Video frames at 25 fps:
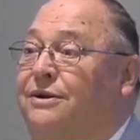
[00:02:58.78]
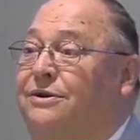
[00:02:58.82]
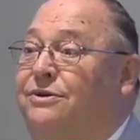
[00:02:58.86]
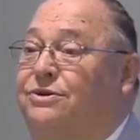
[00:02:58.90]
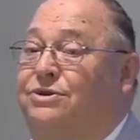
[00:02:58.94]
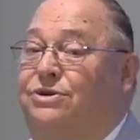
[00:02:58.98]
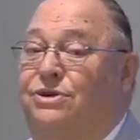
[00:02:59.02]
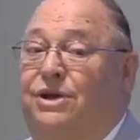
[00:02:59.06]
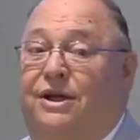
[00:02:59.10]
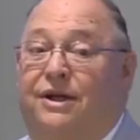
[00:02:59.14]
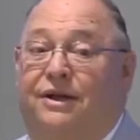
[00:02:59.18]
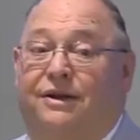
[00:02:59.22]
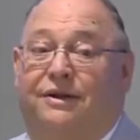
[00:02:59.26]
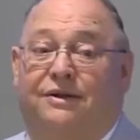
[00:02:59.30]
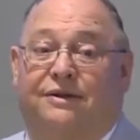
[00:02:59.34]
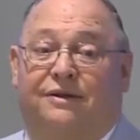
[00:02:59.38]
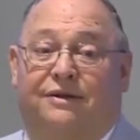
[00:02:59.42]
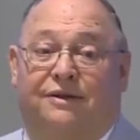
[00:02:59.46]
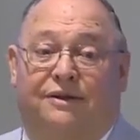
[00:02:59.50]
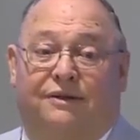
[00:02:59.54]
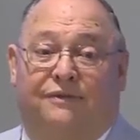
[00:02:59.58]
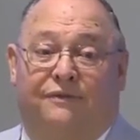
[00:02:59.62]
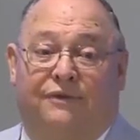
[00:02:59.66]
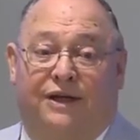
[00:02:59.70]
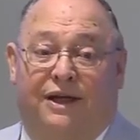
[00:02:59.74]
Dushant
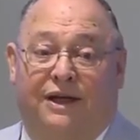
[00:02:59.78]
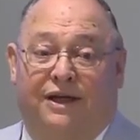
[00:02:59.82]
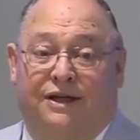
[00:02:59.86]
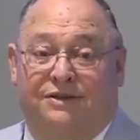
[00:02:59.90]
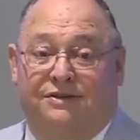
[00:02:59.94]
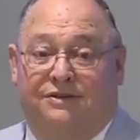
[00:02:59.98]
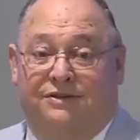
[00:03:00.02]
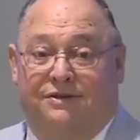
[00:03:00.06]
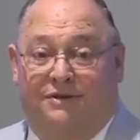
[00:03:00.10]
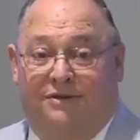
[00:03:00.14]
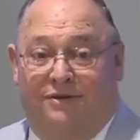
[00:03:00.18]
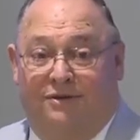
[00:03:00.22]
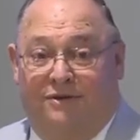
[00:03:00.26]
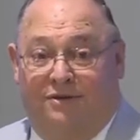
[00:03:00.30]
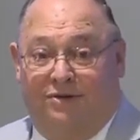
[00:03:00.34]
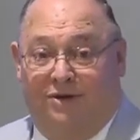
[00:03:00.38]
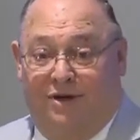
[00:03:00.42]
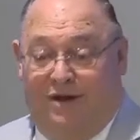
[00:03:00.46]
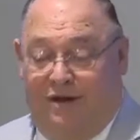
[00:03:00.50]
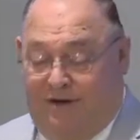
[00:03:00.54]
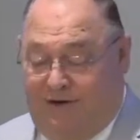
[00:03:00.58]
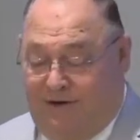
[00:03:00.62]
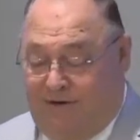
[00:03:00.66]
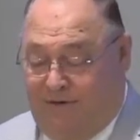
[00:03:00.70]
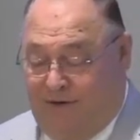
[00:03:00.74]
Vyas.
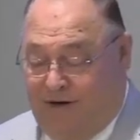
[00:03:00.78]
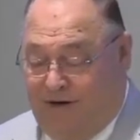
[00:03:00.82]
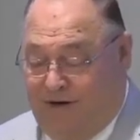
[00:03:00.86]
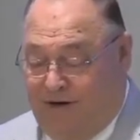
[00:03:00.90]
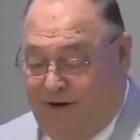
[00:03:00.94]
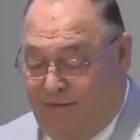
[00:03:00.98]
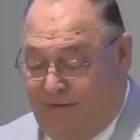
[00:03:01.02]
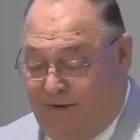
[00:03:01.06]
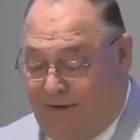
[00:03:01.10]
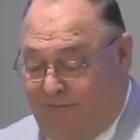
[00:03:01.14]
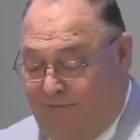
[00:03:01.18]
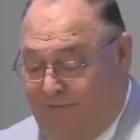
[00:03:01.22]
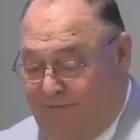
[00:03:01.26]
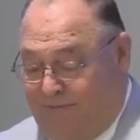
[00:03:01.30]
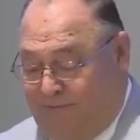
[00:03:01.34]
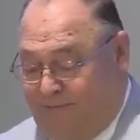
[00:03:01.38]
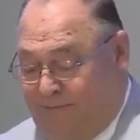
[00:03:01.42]
Dushant, do you want to come up?